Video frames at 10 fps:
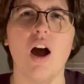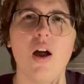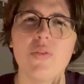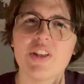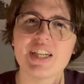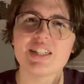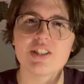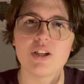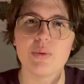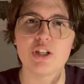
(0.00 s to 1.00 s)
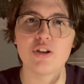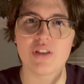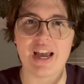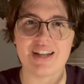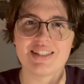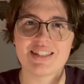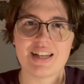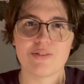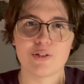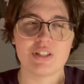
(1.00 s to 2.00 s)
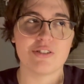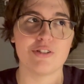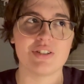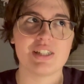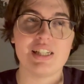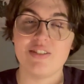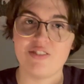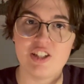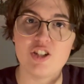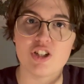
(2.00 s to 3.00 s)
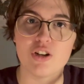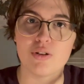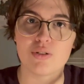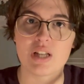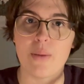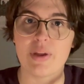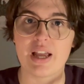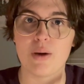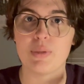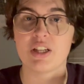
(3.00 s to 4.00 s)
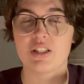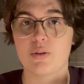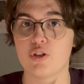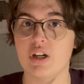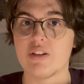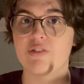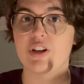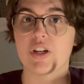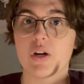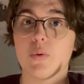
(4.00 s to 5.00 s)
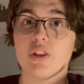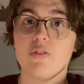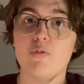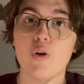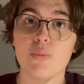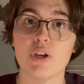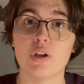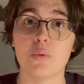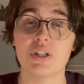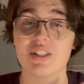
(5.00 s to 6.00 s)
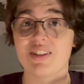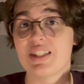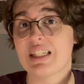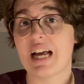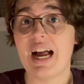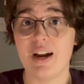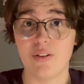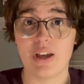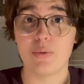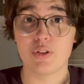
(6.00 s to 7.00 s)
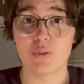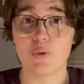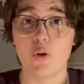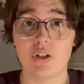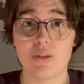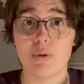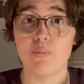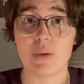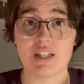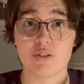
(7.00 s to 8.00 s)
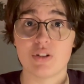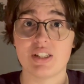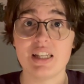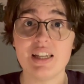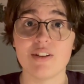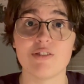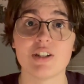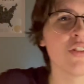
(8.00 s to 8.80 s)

Unlike Scooby-Doo, that had several different TV shows coming out because they were trying to figure out what the formula was and the style that was going to be best received,